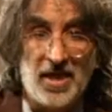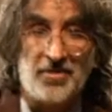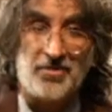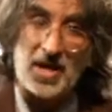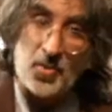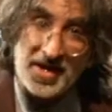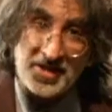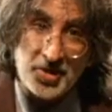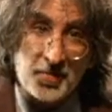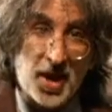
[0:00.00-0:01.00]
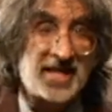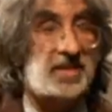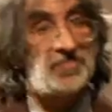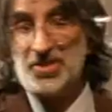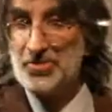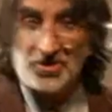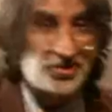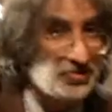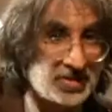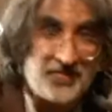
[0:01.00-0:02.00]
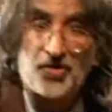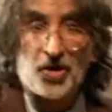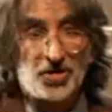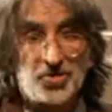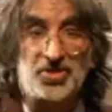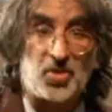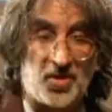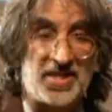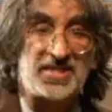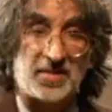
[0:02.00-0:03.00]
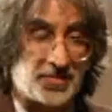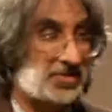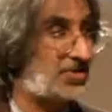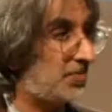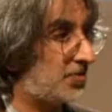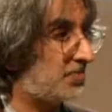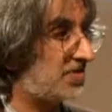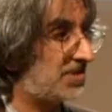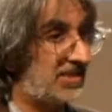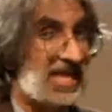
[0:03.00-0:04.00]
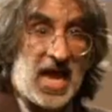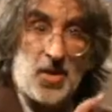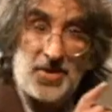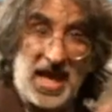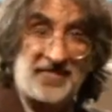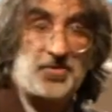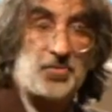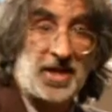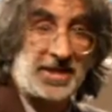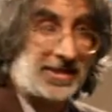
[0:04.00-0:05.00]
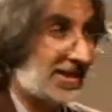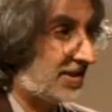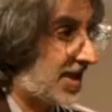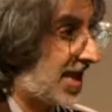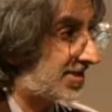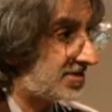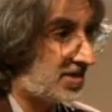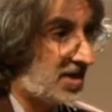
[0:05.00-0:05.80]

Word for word: They're not quite in your pocket, but you can use them for all sorts of quasi personal purposes, and we have to regulate that.